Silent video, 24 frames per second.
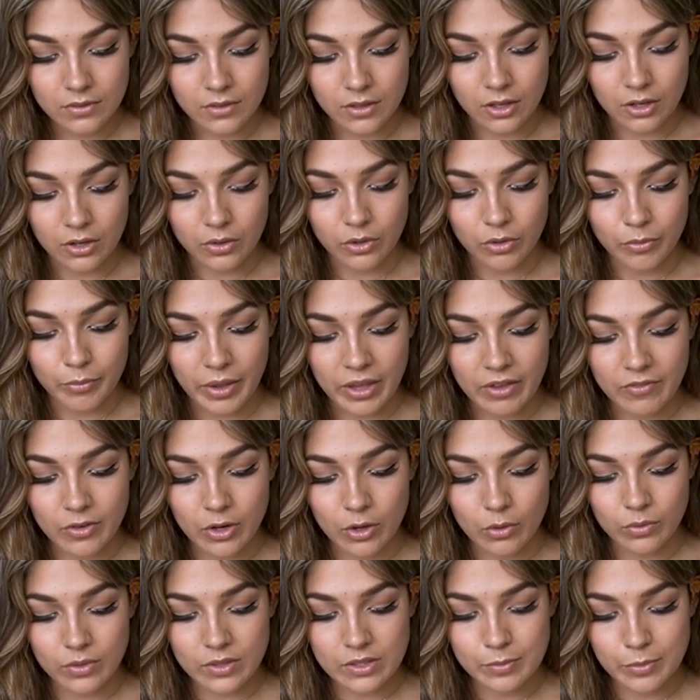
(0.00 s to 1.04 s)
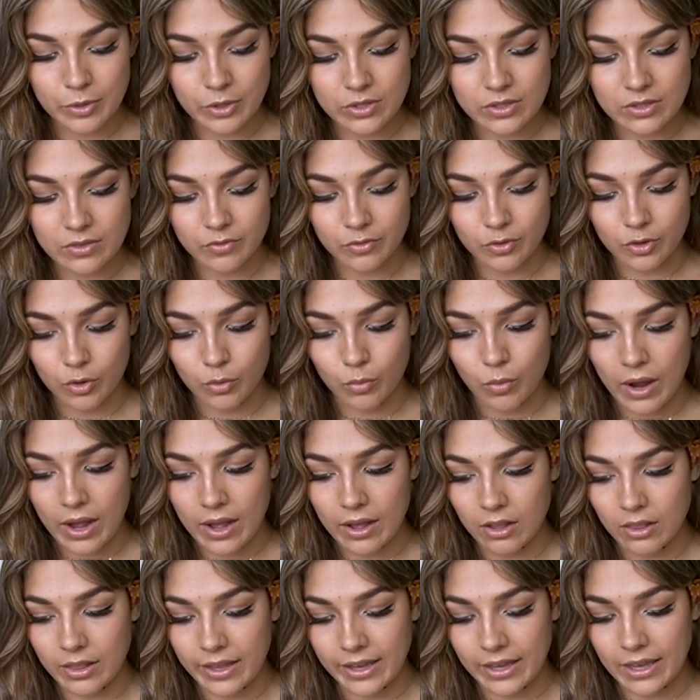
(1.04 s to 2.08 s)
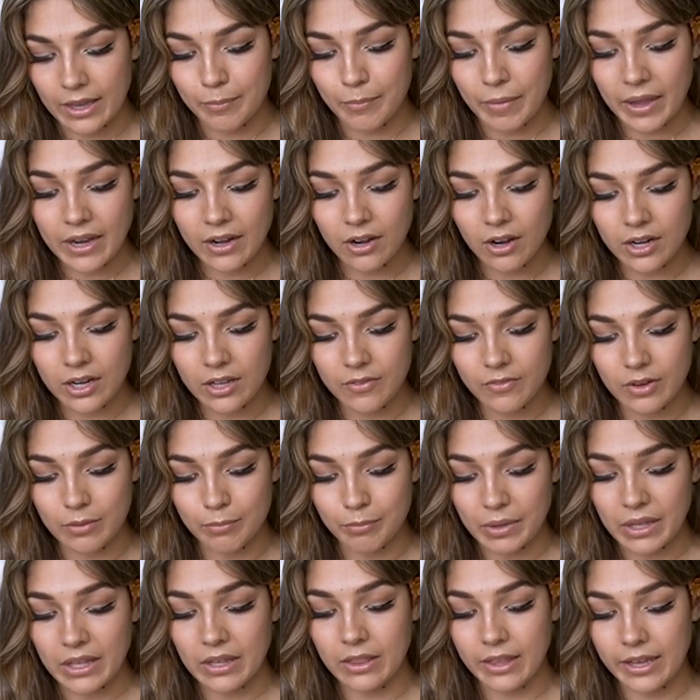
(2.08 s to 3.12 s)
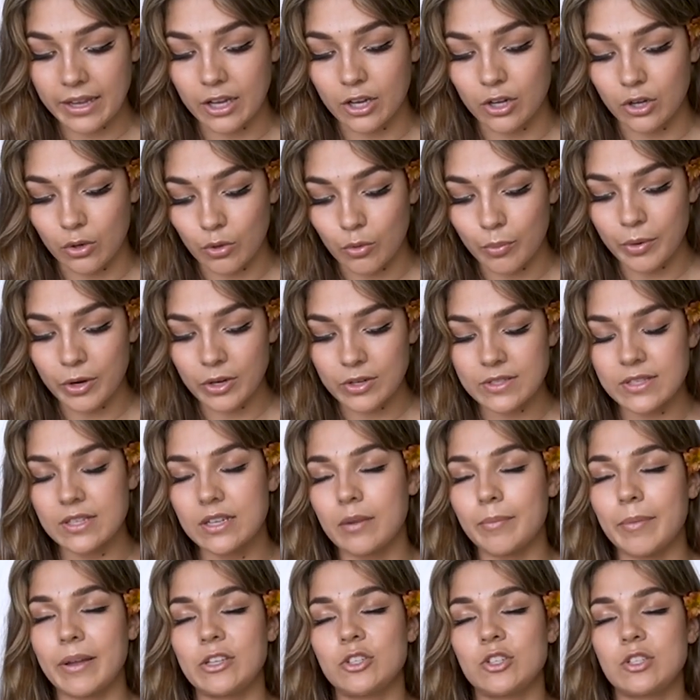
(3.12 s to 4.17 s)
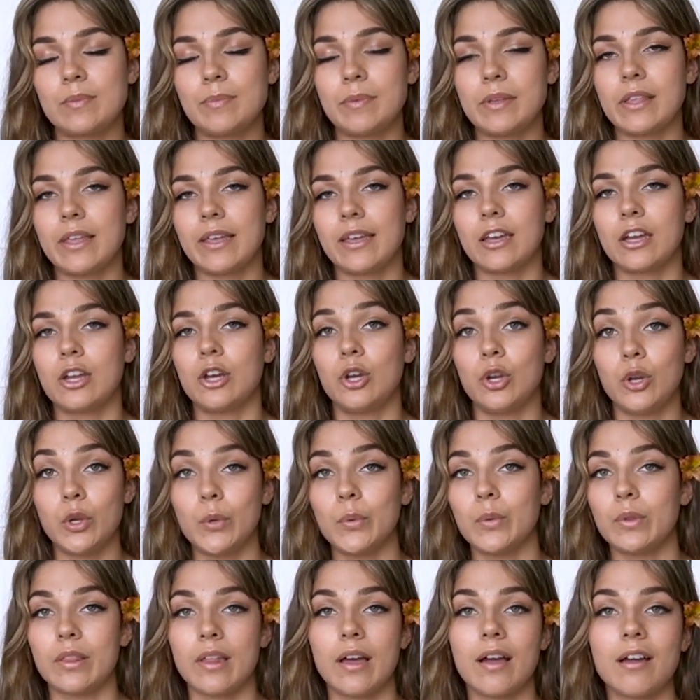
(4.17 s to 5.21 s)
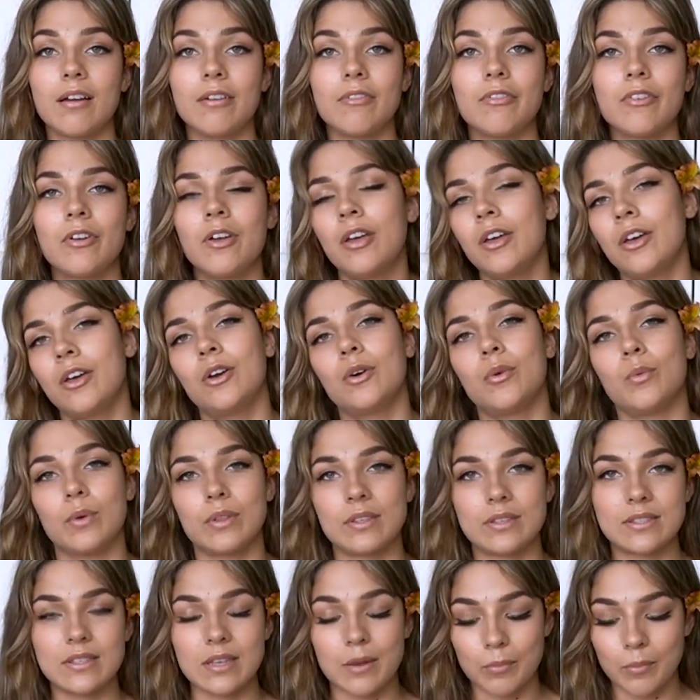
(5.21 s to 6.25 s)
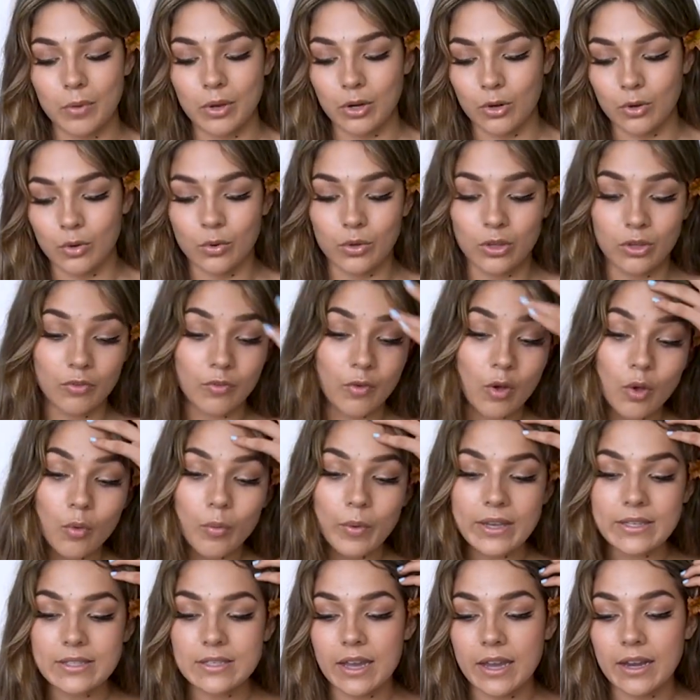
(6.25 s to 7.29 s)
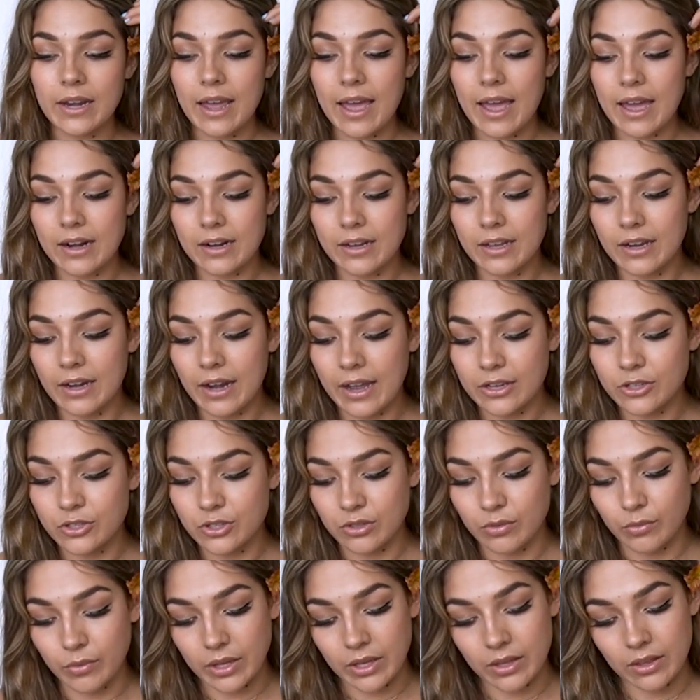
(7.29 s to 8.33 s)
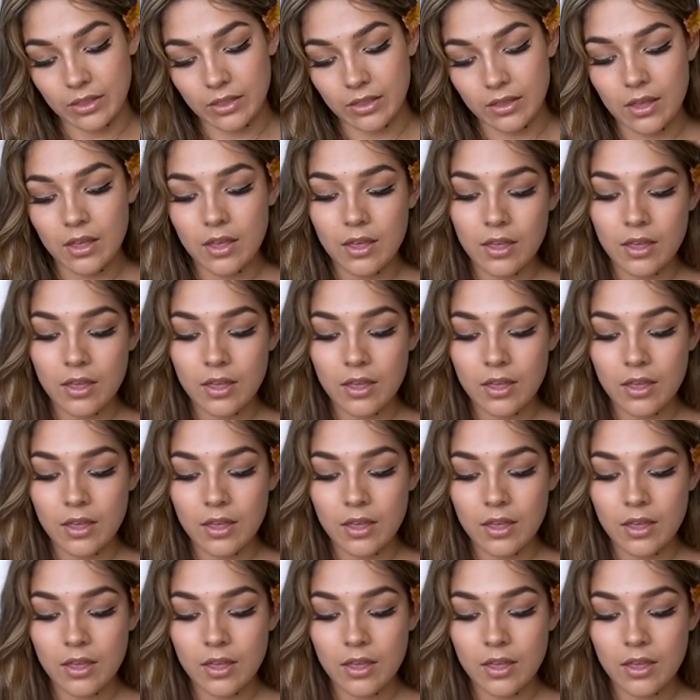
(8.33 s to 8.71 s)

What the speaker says: You know, you may have known this person for a while. Like it may not even be like a new person. It might just be like a new love with someone who you've always kind of had a connection with.